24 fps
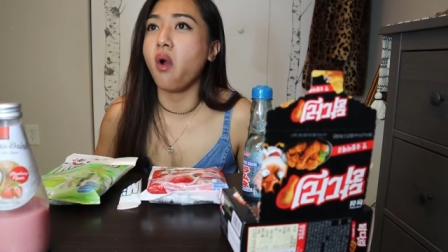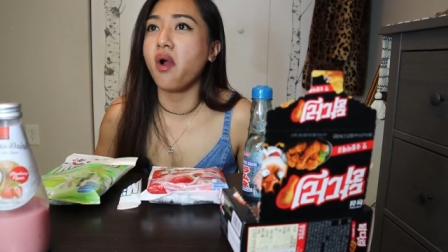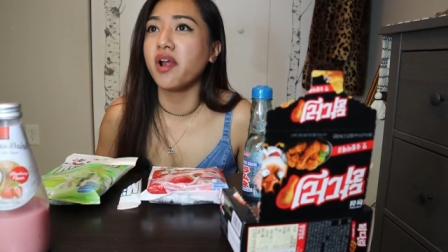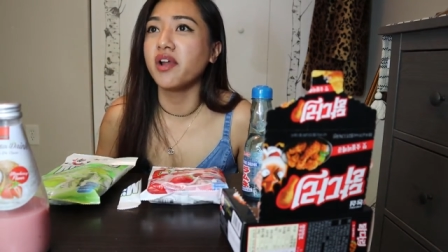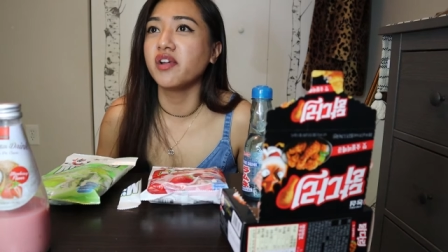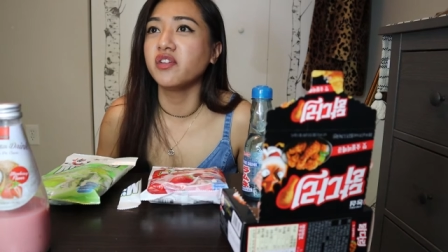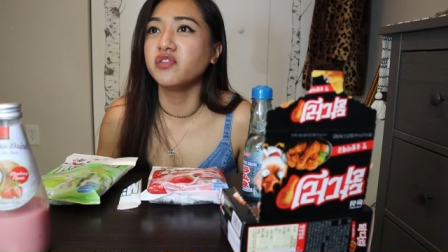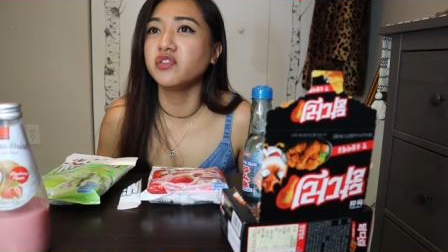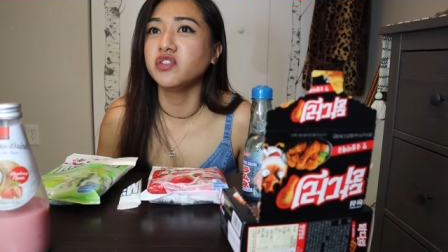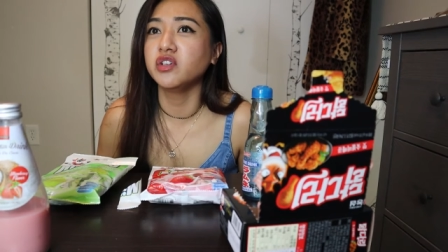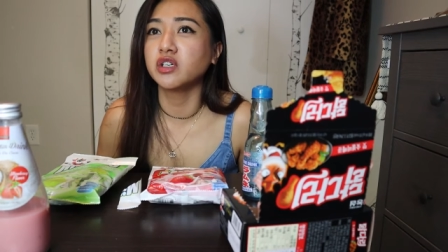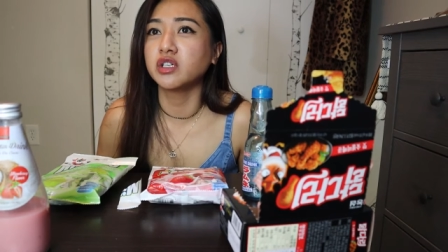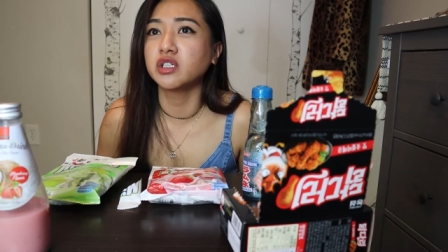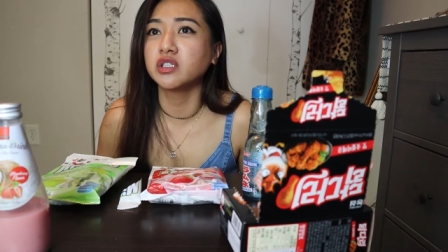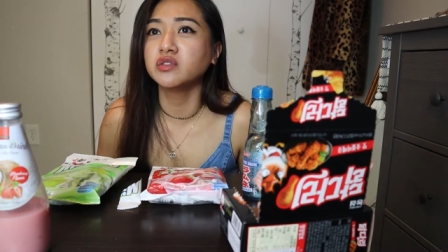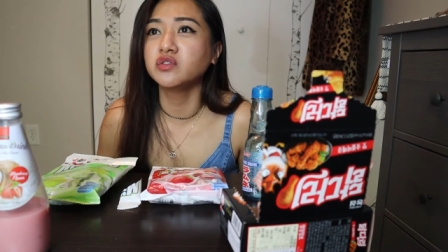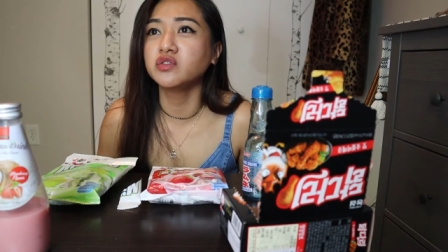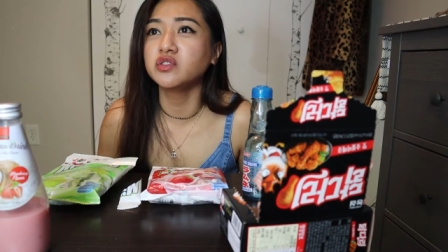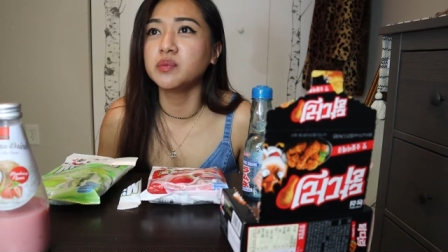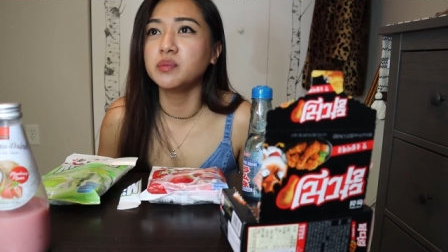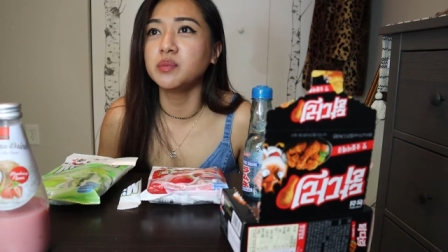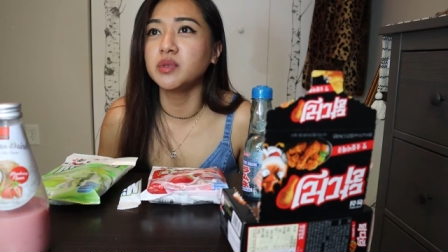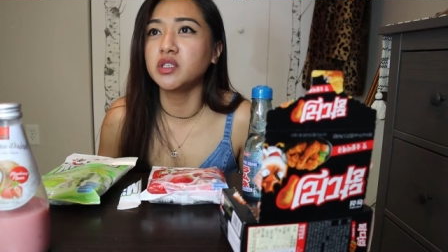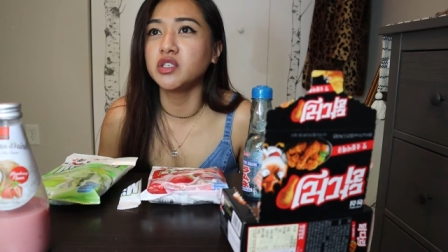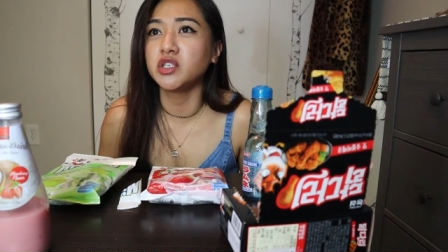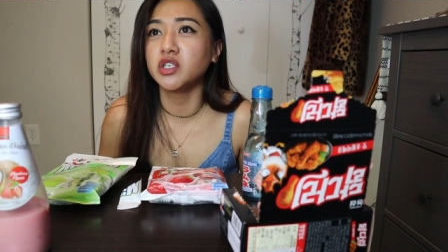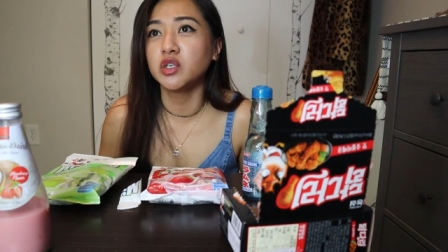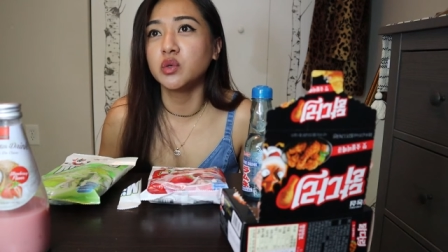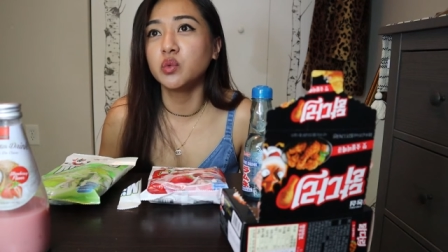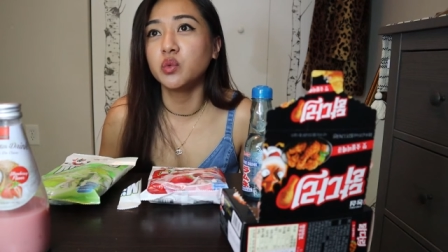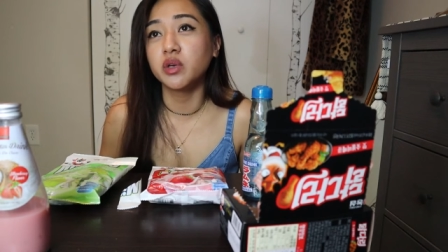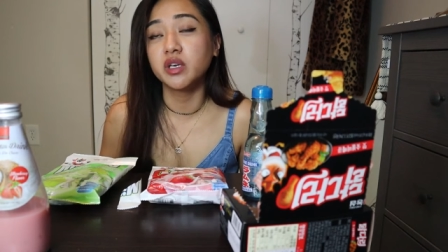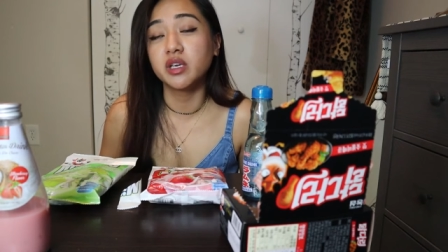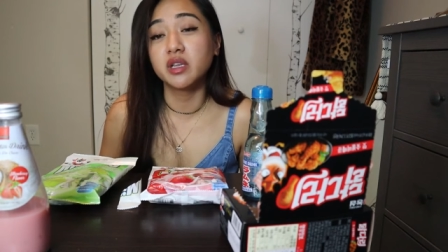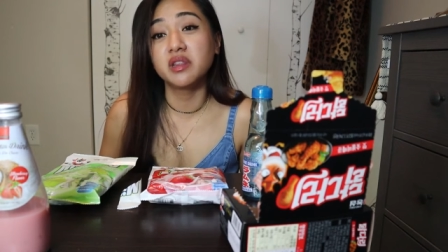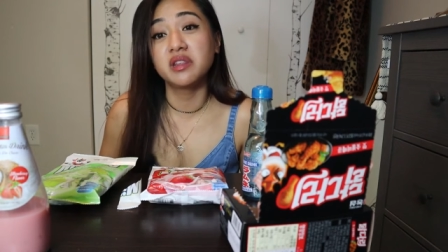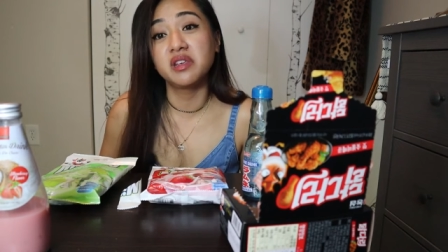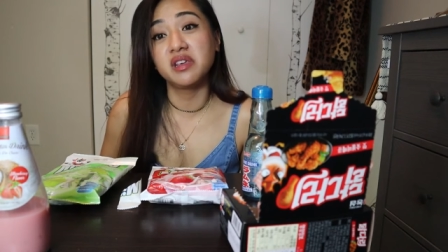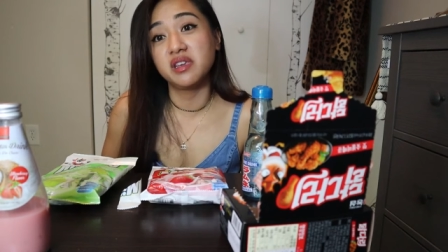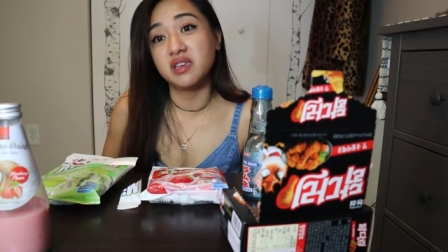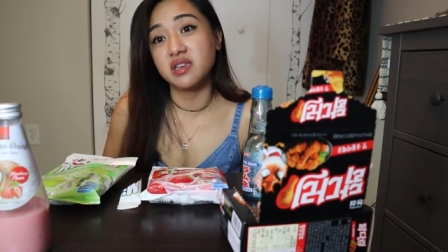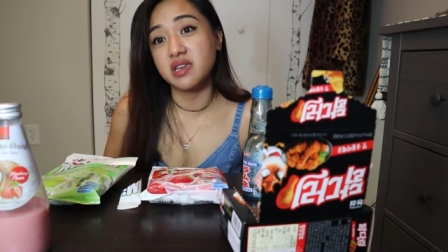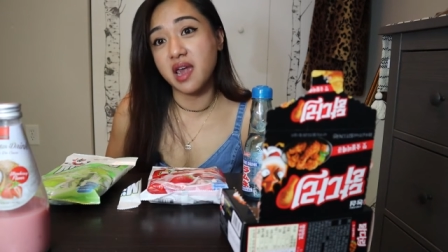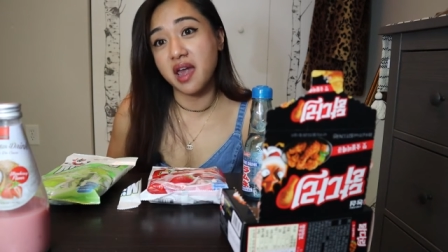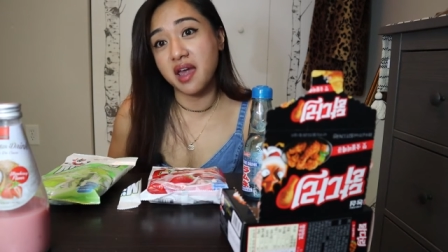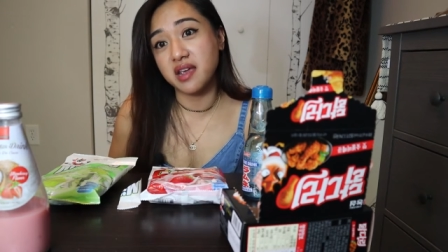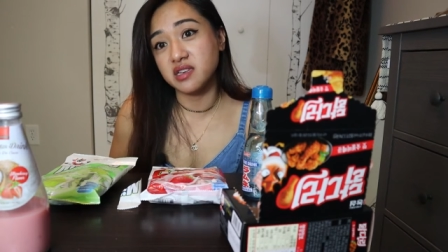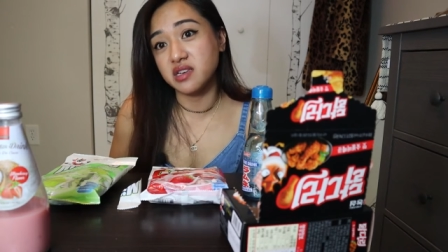If you're familiar with
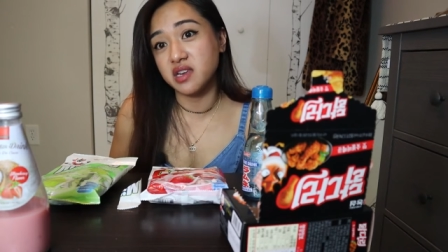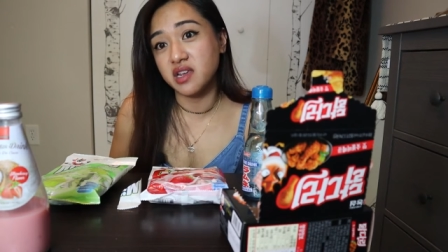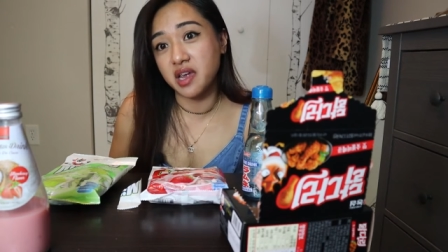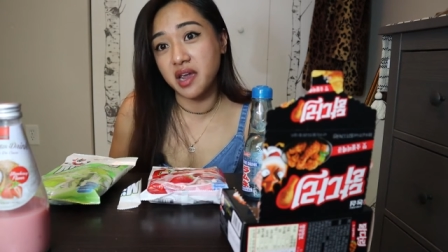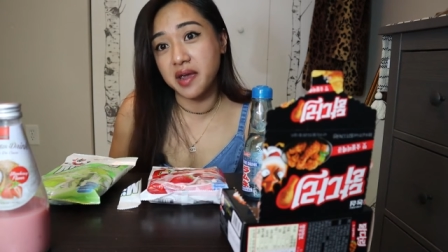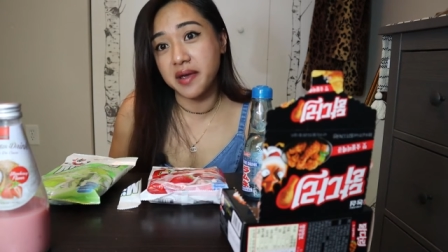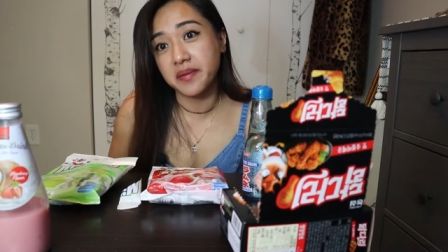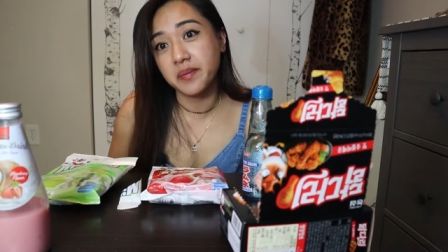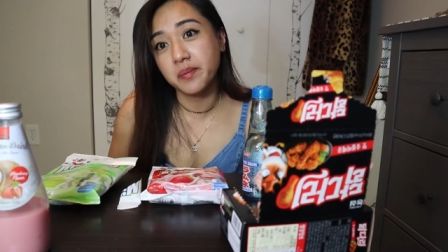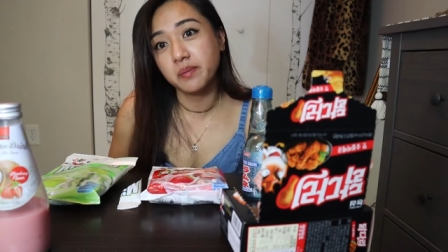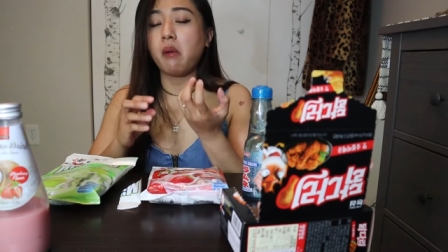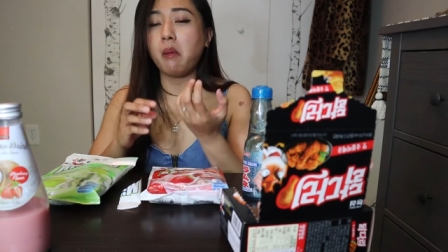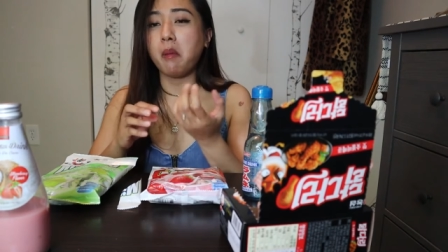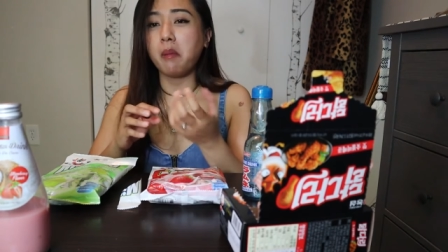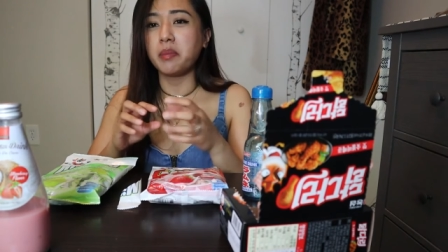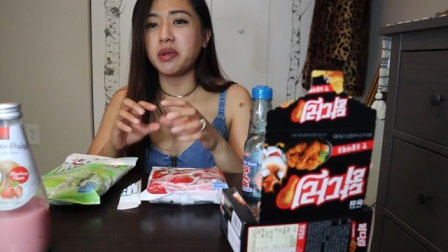Yan Yan,